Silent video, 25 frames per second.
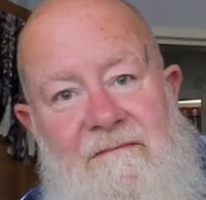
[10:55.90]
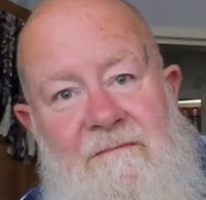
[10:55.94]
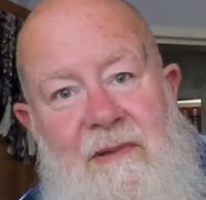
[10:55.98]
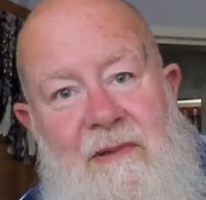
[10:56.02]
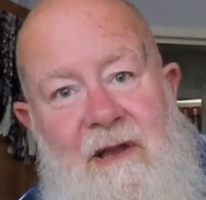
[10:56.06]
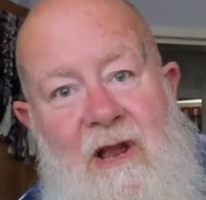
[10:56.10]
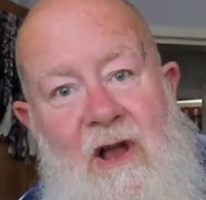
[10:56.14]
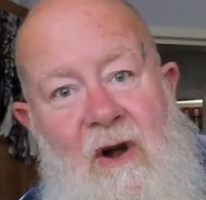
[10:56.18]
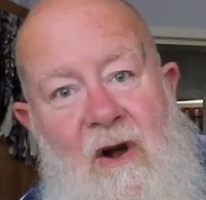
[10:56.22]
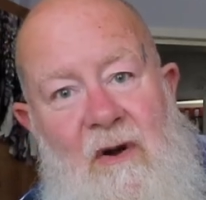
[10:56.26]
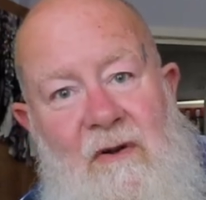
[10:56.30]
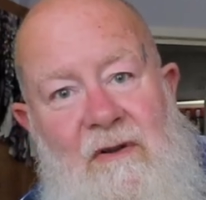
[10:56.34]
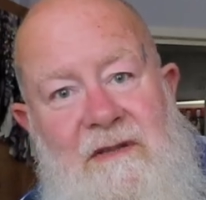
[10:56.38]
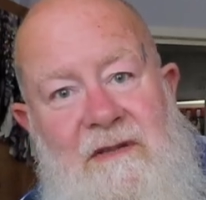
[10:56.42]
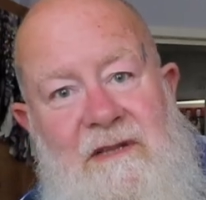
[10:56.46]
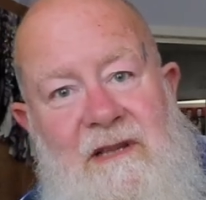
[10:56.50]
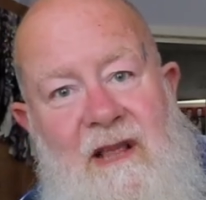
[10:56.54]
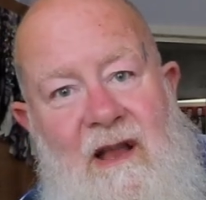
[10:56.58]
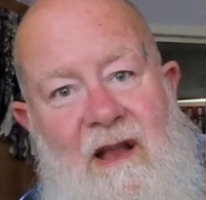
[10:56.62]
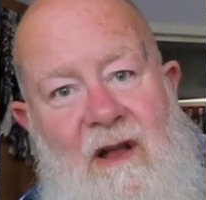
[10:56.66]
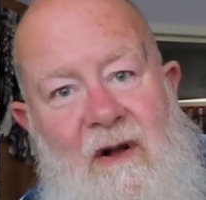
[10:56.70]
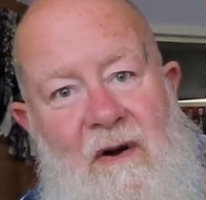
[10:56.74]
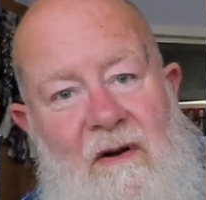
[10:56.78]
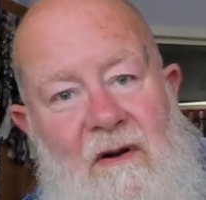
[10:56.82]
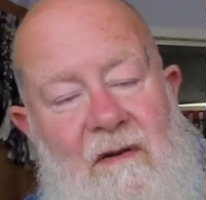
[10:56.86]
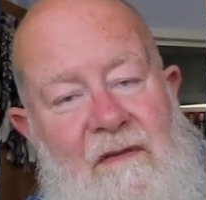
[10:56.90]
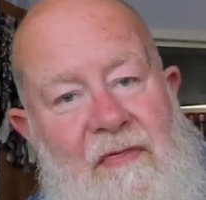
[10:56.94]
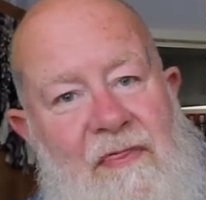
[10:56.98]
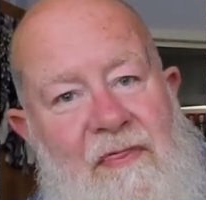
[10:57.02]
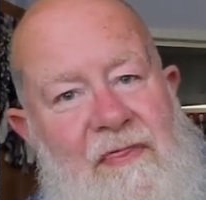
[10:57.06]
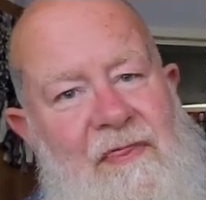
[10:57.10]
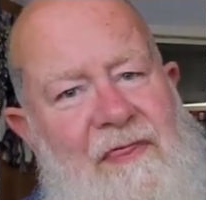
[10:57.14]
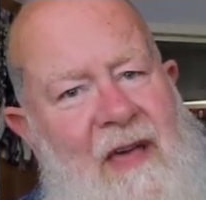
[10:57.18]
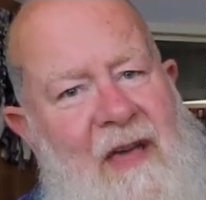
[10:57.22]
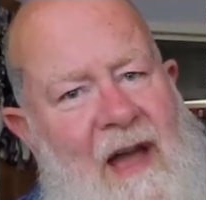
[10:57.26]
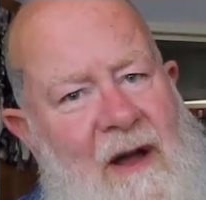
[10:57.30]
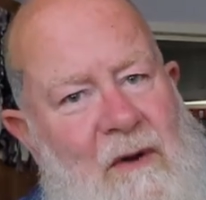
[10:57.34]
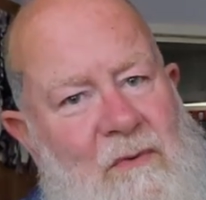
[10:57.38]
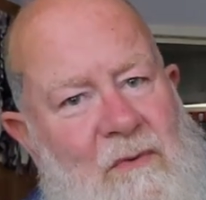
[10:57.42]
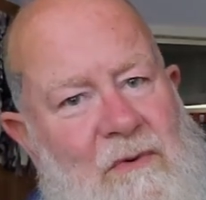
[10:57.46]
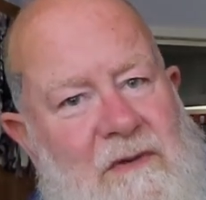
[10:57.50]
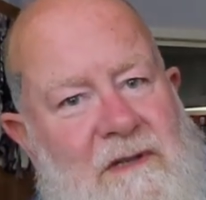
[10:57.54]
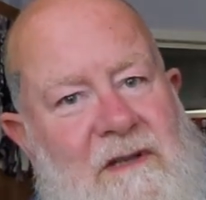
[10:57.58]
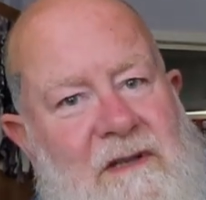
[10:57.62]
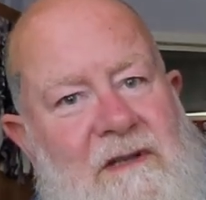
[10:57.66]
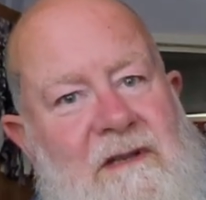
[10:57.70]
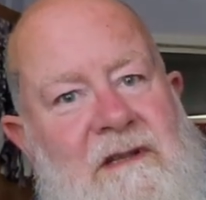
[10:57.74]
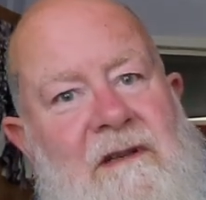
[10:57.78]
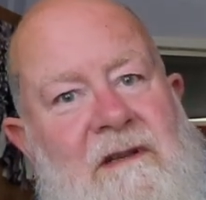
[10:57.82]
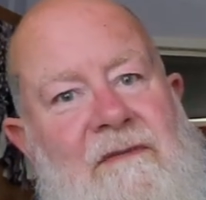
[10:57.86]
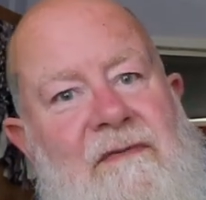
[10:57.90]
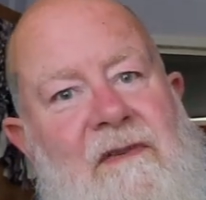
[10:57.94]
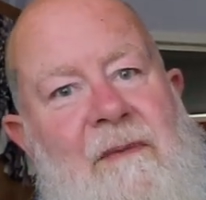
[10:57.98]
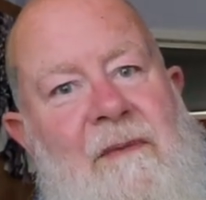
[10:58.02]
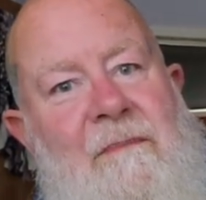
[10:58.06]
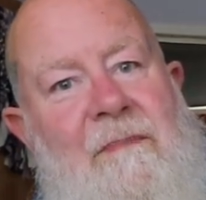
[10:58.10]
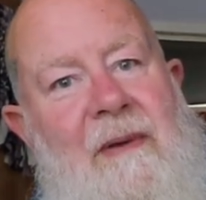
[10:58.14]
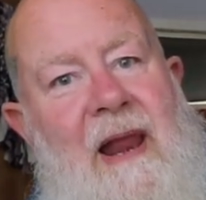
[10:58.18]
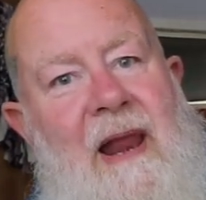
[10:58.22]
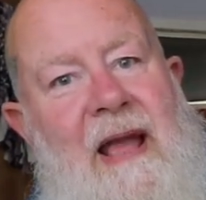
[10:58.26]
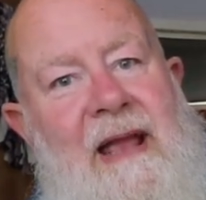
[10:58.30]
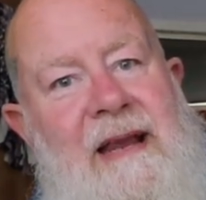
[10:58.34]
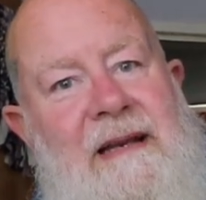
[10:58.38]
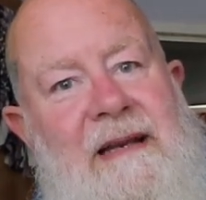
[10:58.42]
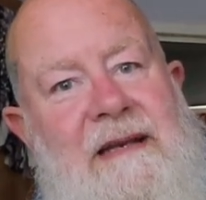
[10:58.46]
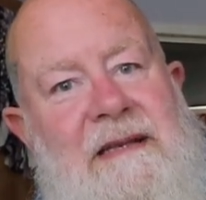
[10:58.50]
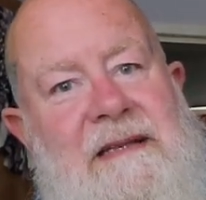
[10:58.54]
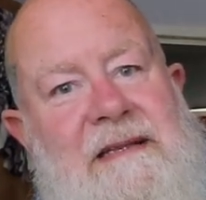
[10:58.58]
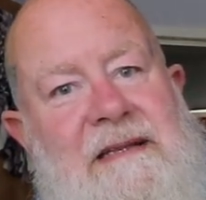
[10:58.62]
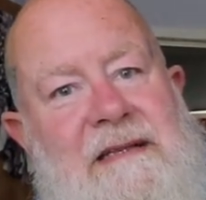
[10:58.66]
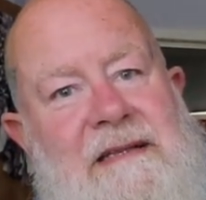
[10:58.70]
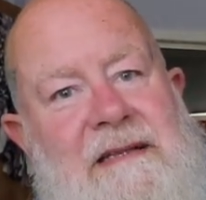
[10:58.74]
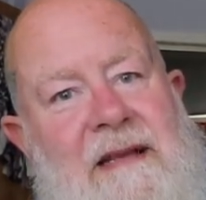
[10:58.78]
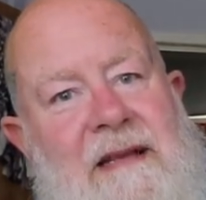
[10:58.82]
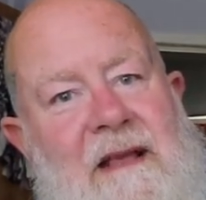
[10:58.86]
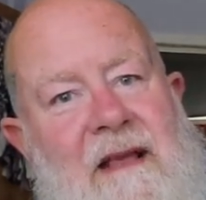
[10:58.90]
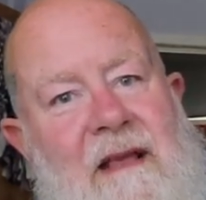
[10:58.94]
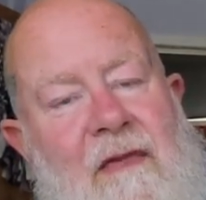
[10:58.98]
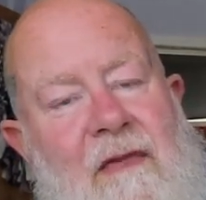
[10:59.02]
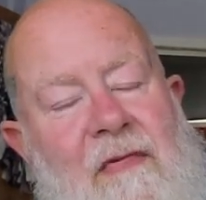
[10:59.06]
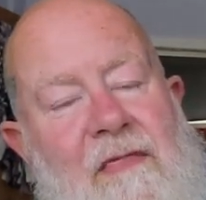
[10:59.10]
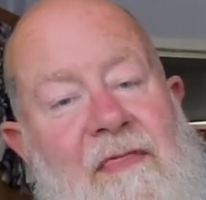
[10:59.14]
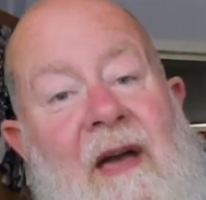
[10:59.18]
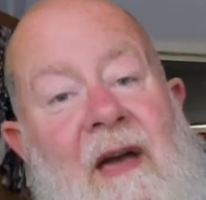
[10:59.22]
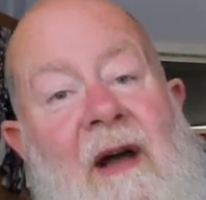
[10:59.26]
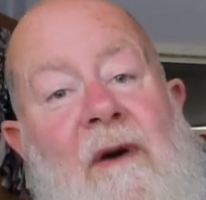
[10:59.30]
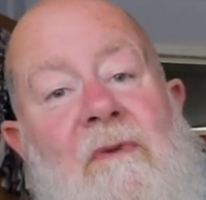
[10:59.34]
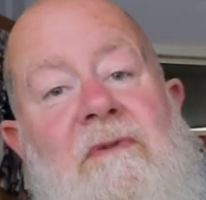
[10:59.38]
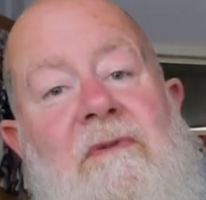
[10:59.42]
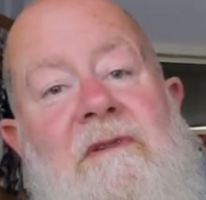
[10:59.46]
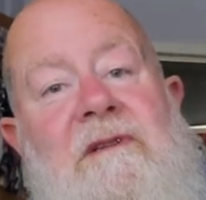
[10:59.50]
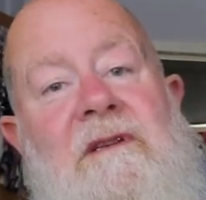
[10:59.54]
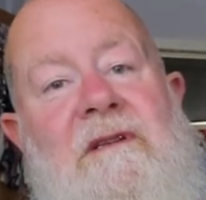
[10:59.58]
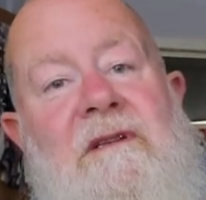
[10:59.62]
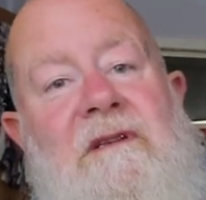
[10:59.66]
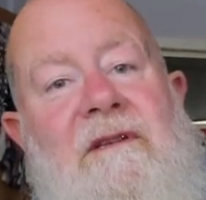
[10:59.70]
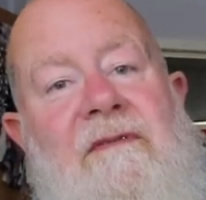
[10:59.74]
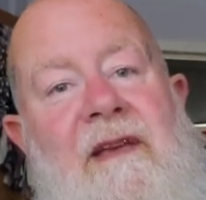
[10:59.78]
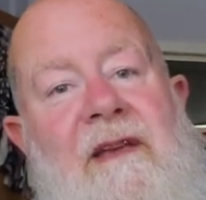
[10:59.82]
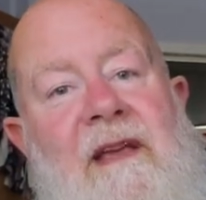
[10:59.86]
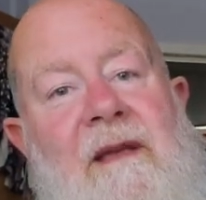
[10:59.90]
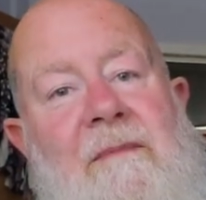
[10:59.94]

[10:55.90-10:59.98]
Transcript: because they got thousands of complaints, thousands of